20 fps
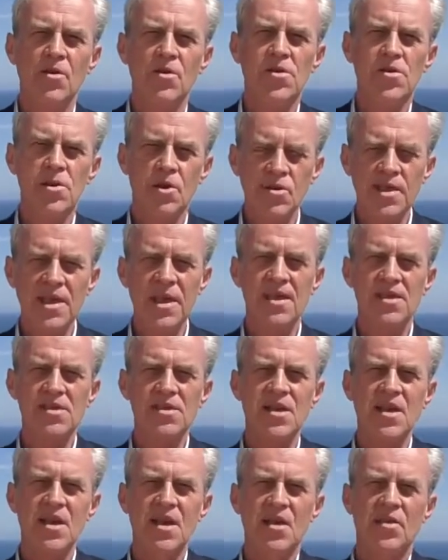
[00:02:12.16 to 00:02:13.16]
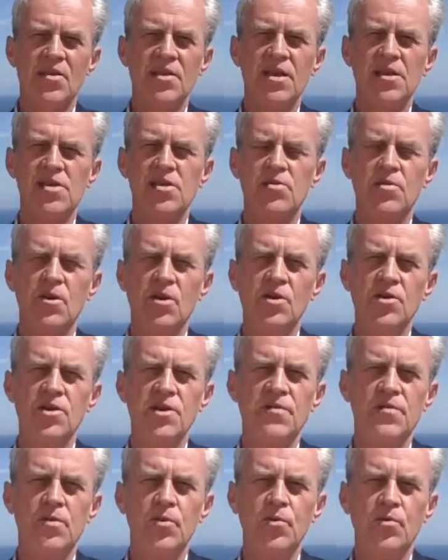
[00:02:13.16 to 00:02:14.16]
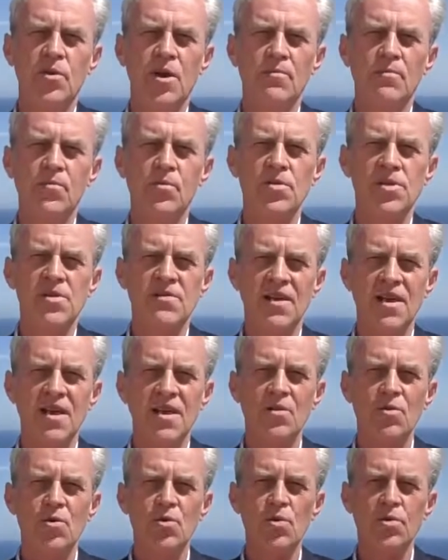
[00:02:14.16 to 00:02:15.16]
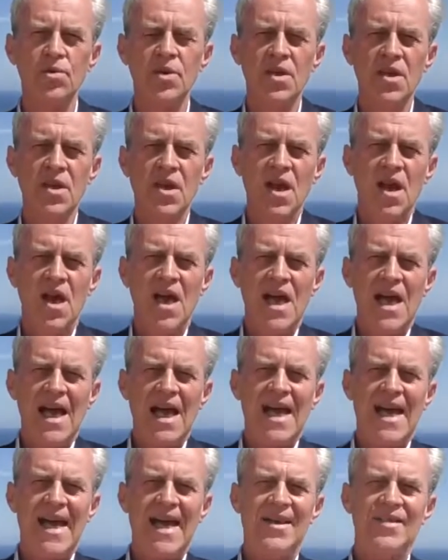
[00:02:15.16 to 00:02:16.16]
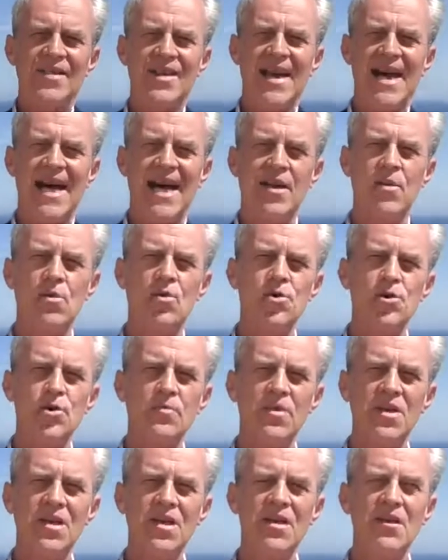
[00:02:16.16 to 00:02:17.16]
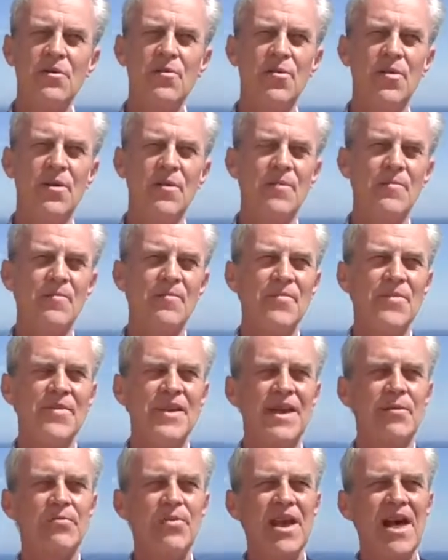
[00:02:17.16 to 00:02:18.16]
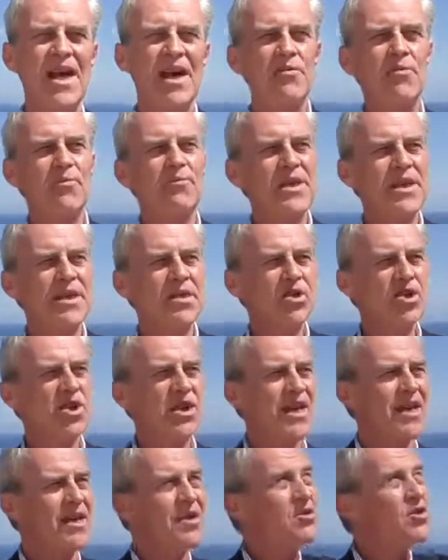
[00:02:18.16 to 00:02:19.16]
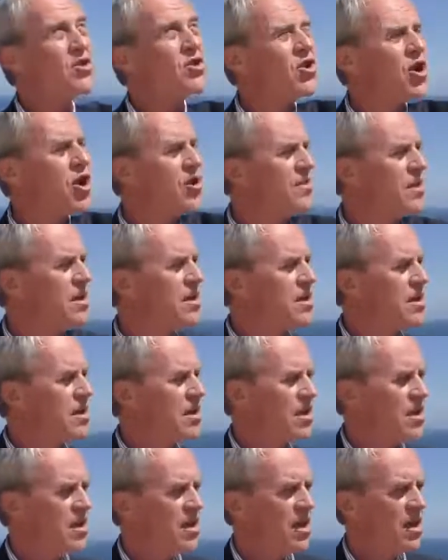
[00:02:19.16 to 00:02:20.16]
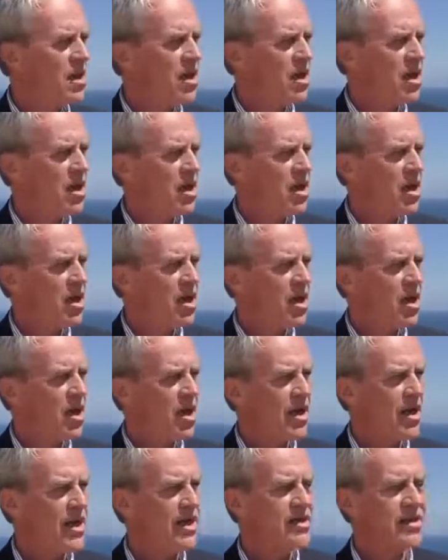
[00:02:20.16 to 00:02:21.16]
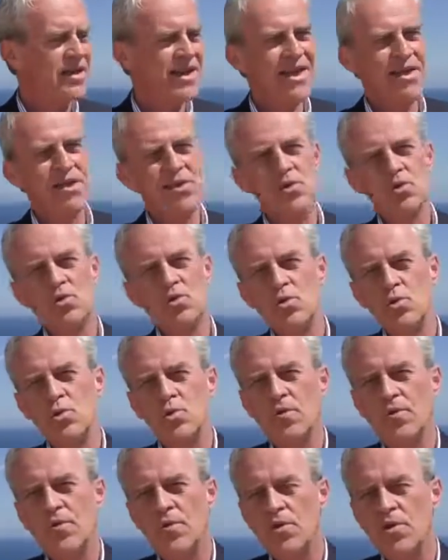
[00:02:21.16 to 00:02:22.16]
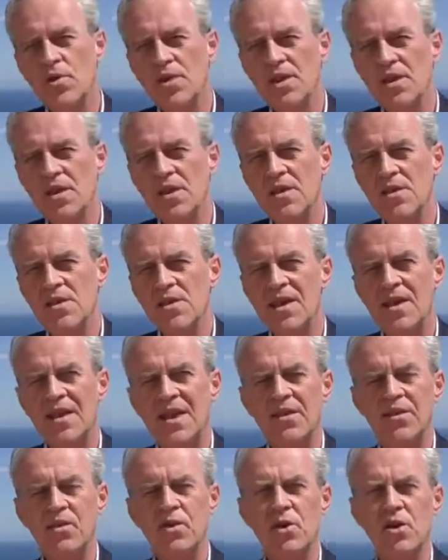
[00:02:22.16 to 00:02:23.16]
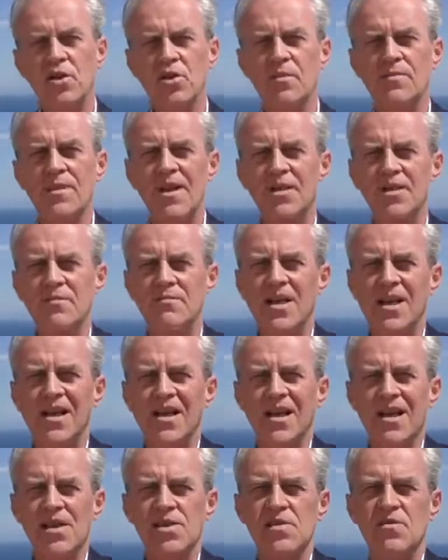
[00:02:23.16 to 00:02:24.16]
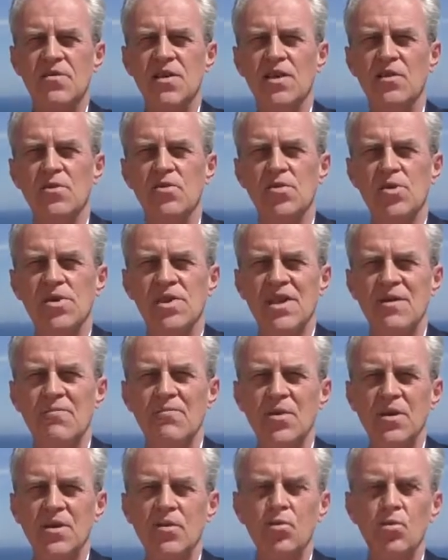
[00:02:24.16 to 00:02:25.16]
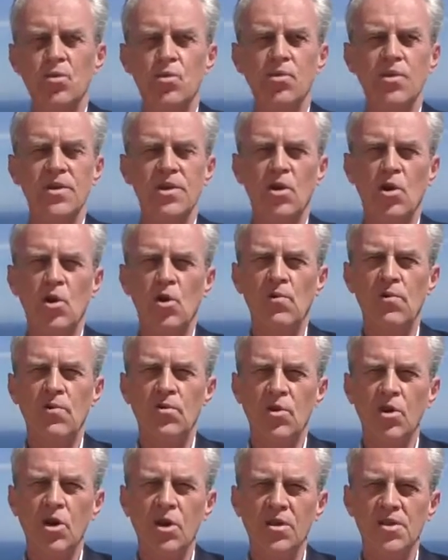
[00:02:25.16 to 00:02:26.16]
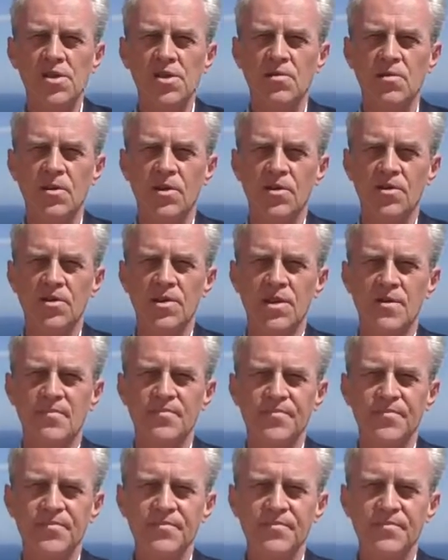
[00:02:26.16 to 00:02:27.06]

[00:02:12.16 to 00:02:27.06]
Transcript: So yes, the astrology for Trump looks very good. And I also believe that we have a big change coming in the next 2 to 4 years that I talked about in my last video, simply due to the overall astrology.